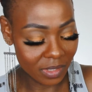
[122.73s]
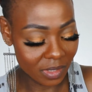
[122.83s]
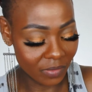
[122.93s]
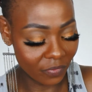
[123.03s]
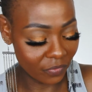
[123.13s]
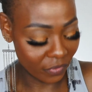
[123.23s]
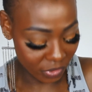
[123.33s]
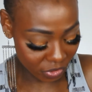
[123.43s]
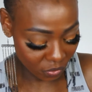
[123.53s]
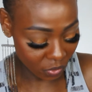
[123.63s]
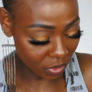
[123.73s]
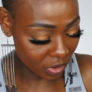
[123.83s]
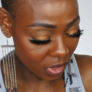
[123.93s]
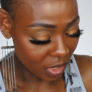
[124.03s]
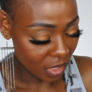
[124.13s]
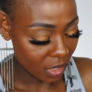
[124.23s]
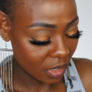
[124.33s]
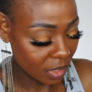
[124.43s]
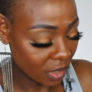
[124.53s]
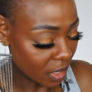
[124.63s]
the first one.
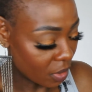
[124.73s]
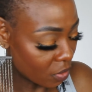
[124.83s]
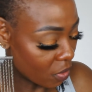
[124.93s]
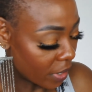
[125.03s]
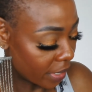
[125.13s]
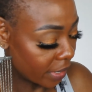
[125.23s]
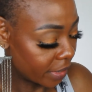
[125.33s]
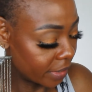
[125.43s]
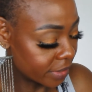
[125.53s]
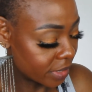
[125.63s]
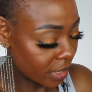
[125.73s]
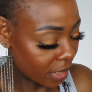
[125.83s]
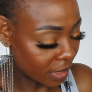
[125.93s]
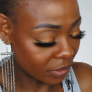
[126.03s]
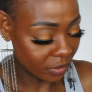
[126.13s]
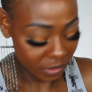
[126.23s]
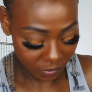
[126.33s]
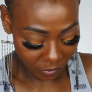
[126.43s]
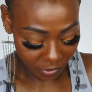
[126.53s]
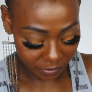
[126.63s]
I'll go ahead and take another
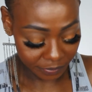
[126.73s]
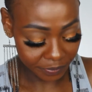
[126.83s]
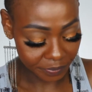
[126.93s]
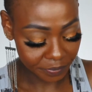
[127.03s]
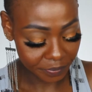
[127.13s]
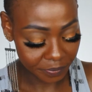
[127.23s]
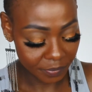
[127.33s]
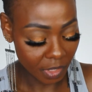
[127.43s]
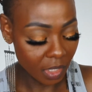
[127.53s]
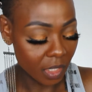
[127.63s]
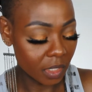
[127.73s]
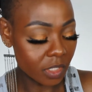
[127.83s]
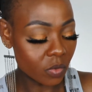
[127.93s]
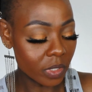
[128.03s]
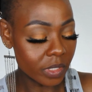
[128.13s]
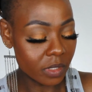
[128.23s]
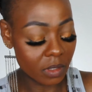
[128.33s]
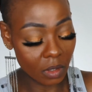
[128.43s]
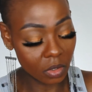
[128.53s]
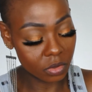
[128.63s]
one. This one is
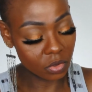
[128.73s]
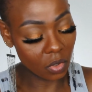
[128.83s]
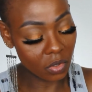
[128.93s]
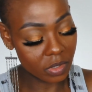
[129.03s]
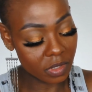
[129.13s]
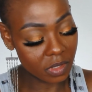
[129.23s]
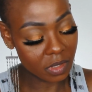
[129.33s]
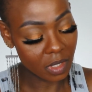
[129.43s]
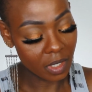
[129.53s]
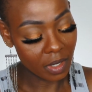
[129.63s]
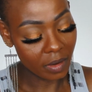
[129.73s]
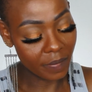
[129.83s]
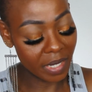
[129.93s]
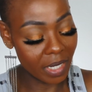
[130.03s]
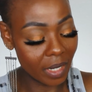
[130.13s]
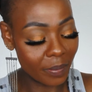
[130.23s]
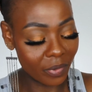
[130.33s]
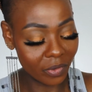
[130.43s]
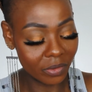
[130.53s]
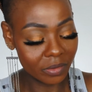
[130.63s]
called Don't Be a
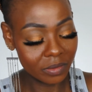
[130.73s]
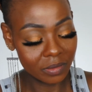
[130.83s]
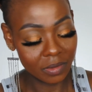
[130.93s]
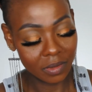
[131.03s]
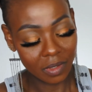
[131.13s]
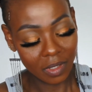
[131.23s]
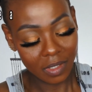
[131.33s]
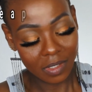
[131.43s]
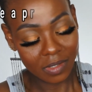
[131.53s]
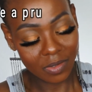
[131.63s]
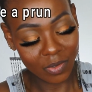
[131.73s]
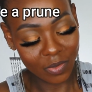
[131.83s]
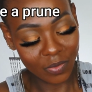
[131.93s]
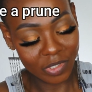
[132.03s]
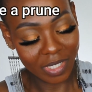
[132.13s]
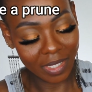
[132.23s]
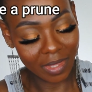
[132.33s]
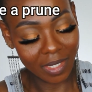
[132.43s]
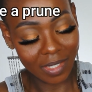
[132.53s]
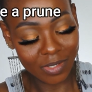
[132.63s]
Prawn, so which I
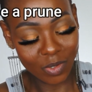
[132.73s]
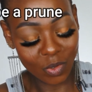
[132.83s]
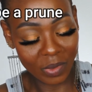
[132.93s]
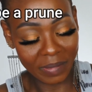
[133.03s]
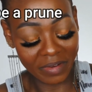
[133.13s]
think is going to be my